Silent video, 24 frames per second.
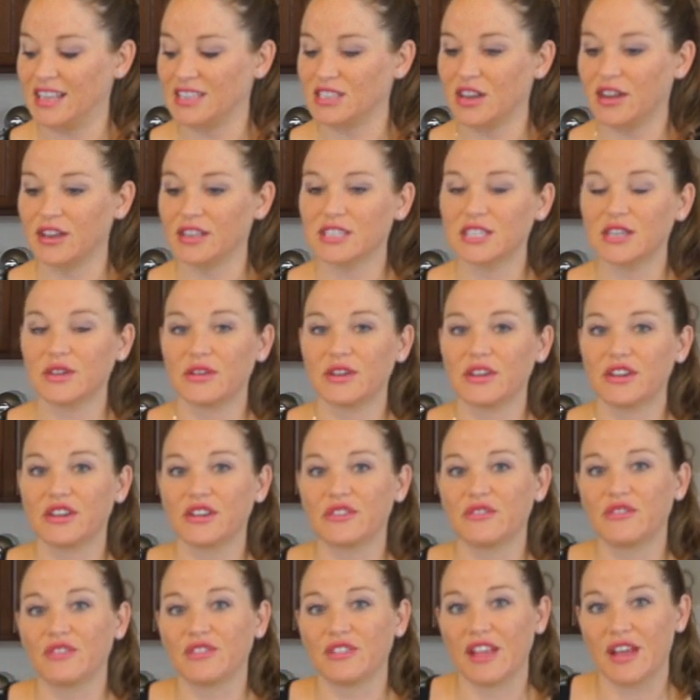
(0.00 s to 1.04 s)
it's also a
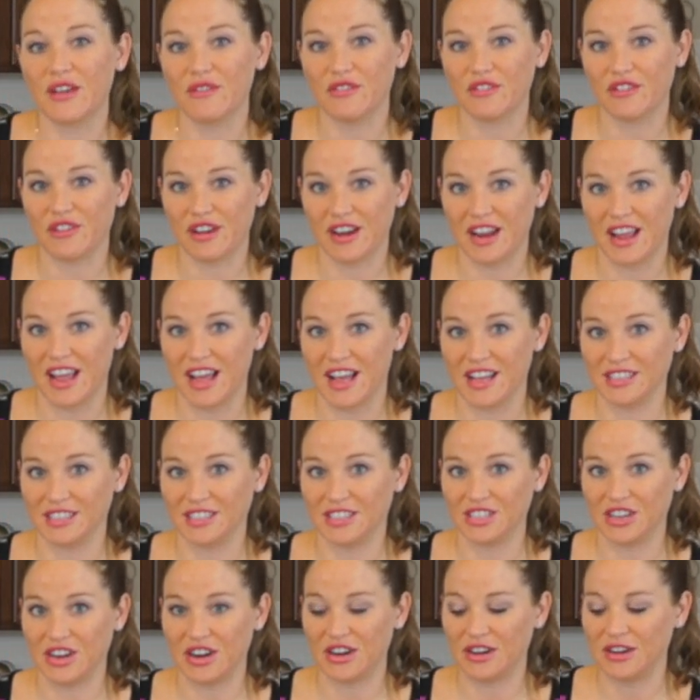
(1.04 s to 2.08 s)
good flavor
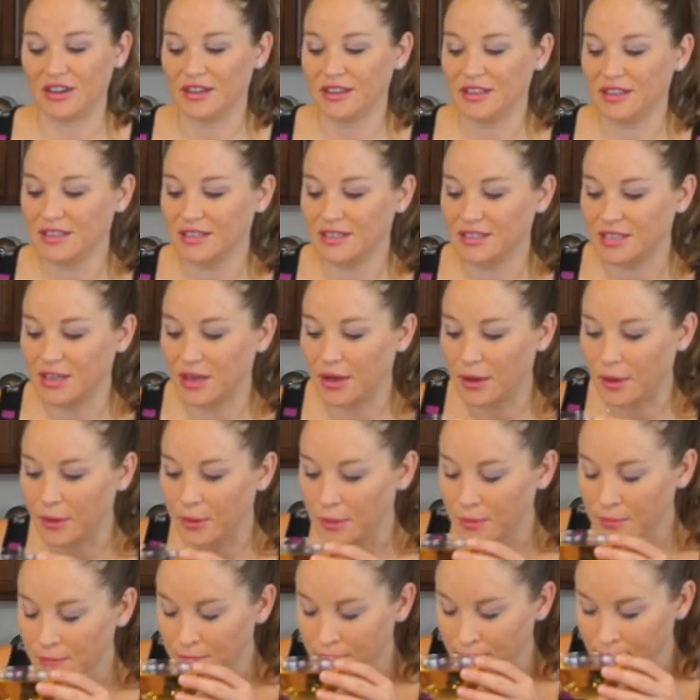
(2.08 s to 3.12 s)
enhancer.
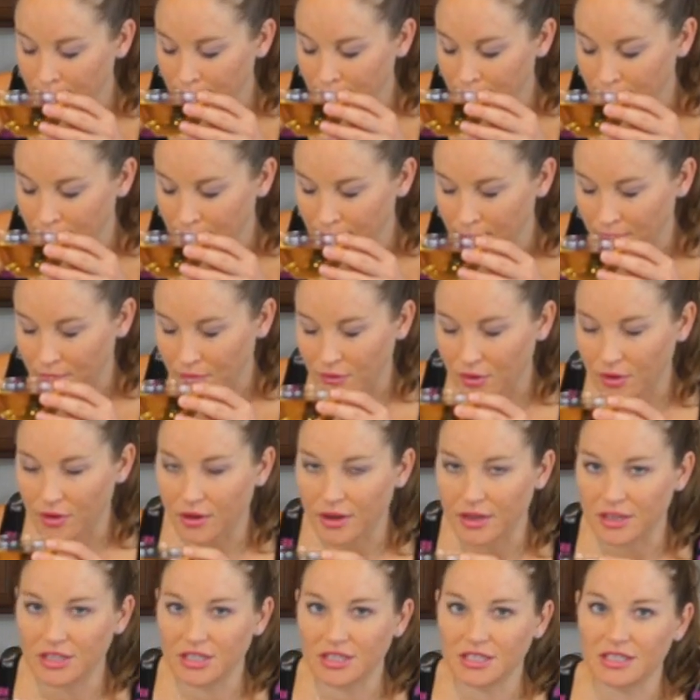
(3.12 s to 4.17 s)
So, oh,
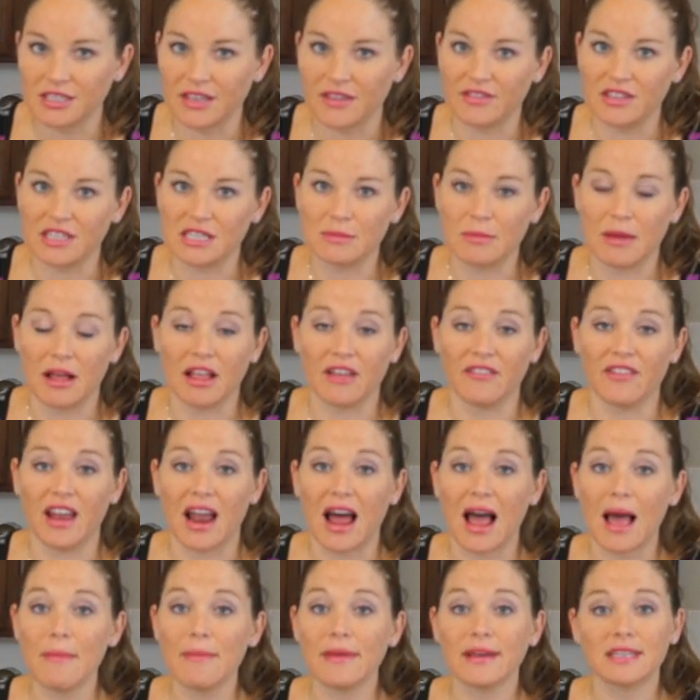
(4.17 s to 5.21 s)
I just love the smell of it.
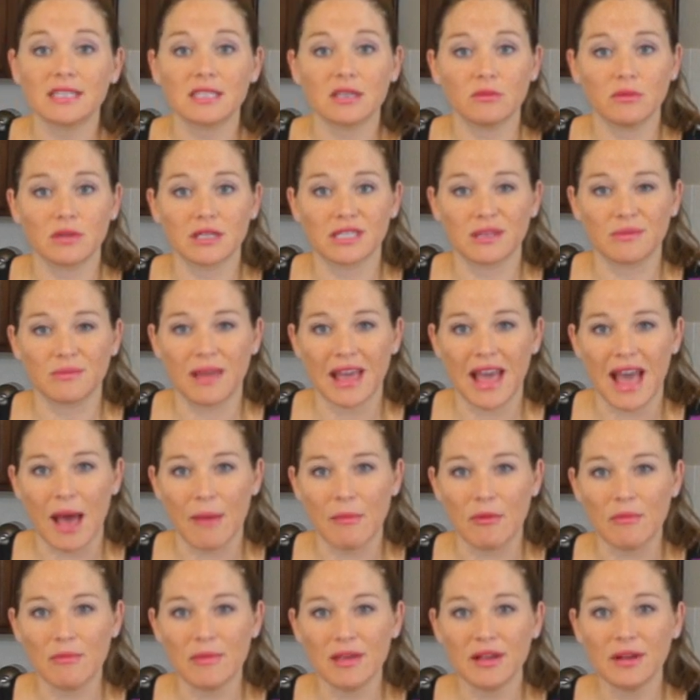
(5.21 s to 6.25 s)
I mix it with some
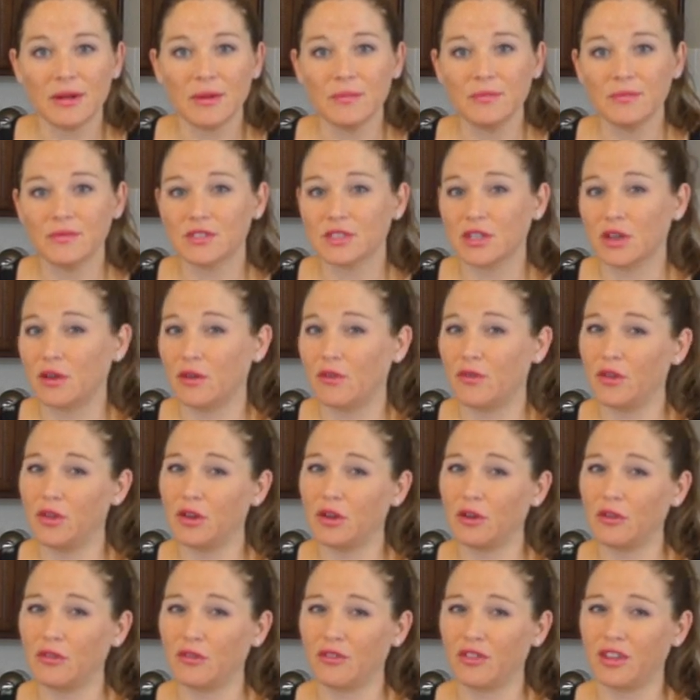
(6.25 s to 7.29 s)
chamomile. So if you
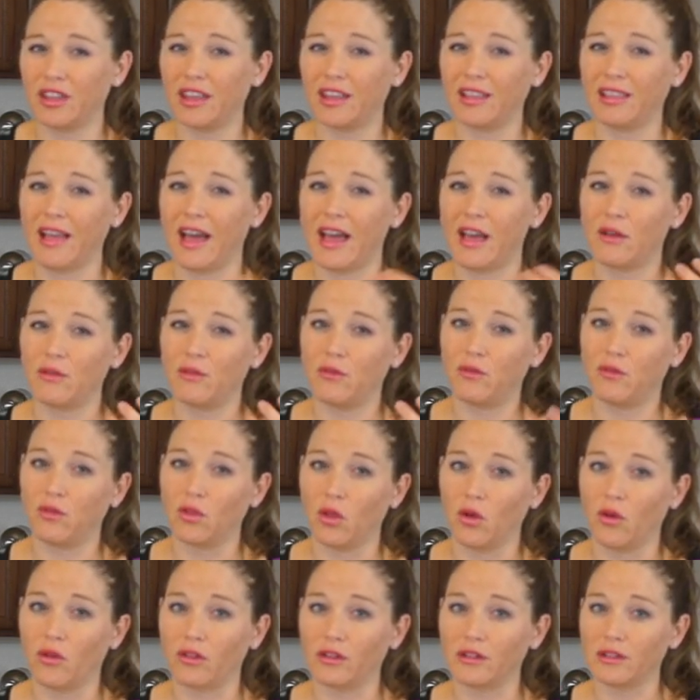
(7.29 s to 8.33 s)
don't really like
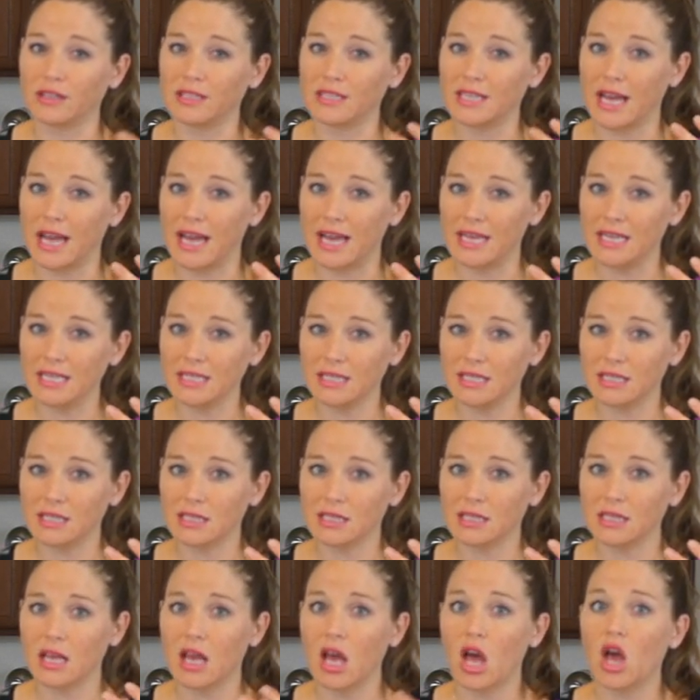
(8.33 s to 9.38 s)
floral
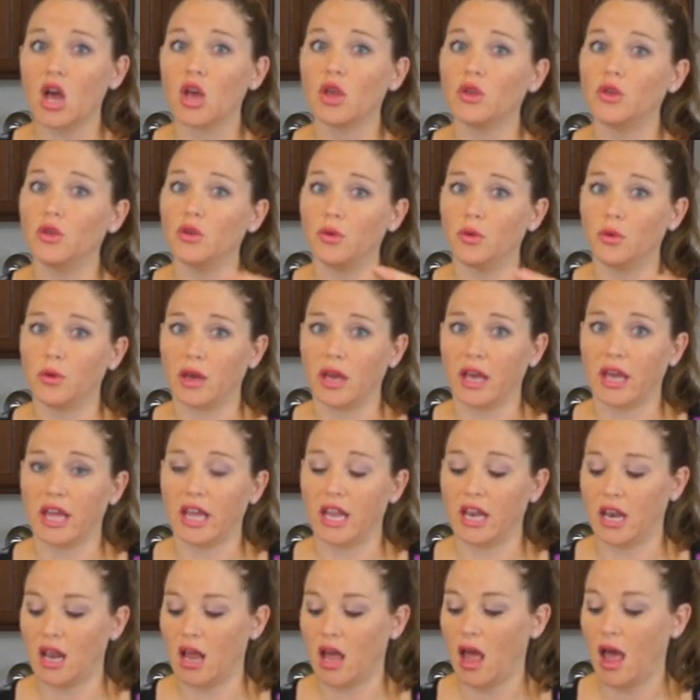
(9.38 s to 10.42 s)
tastes, you
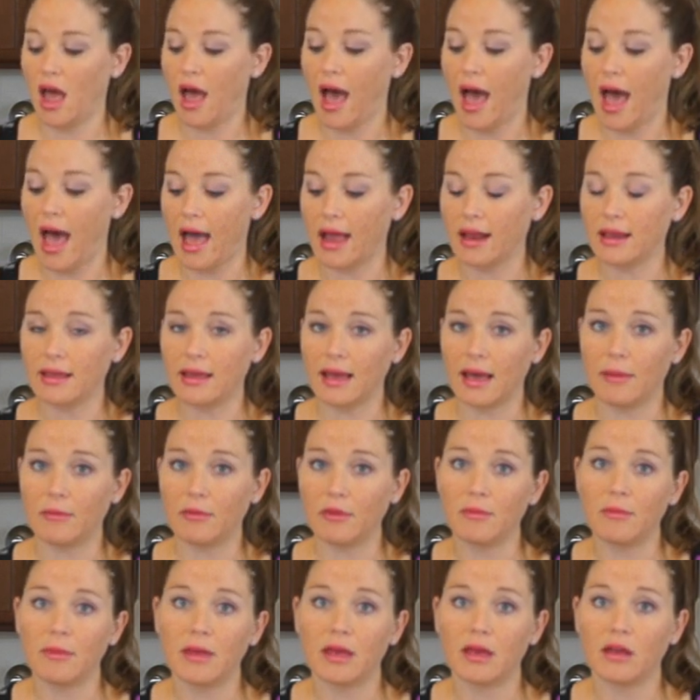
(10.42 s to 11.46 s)
can add
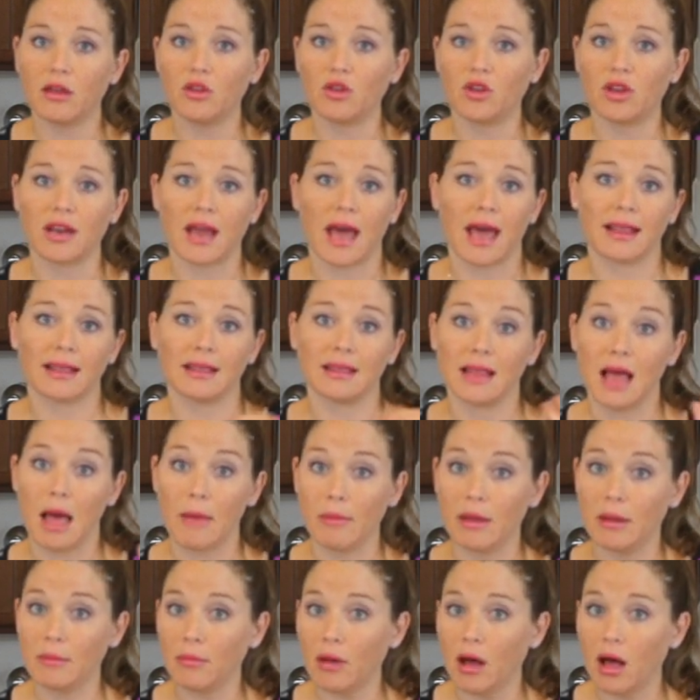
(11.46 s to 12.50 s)
chamomile, you can add
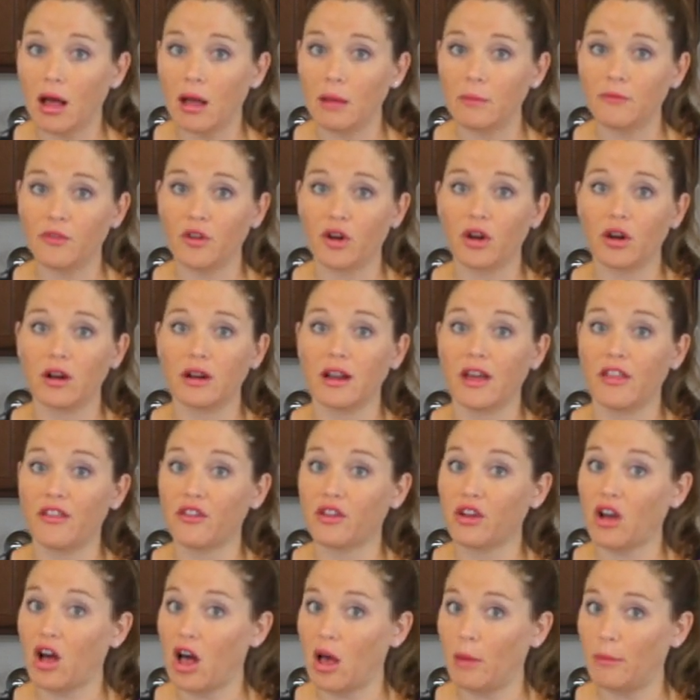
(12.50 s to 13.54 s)
lemon balm for another
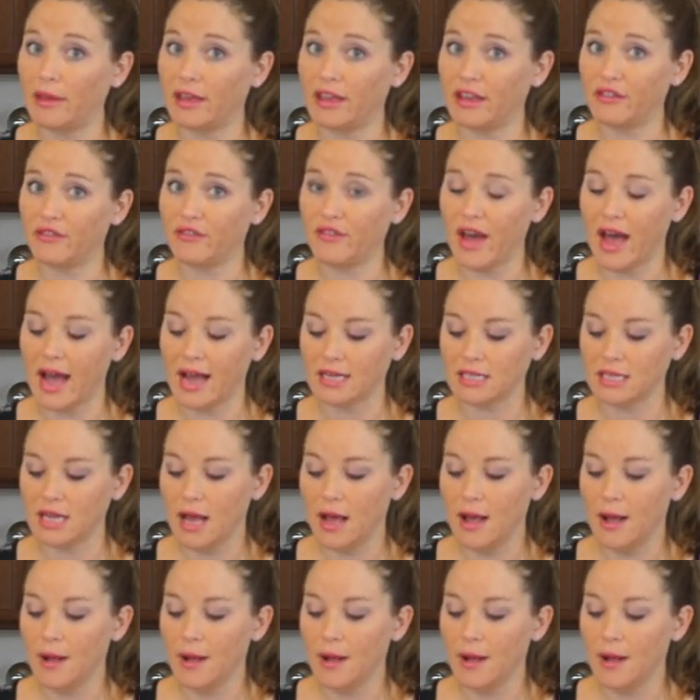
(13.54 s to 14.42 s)
calming effect.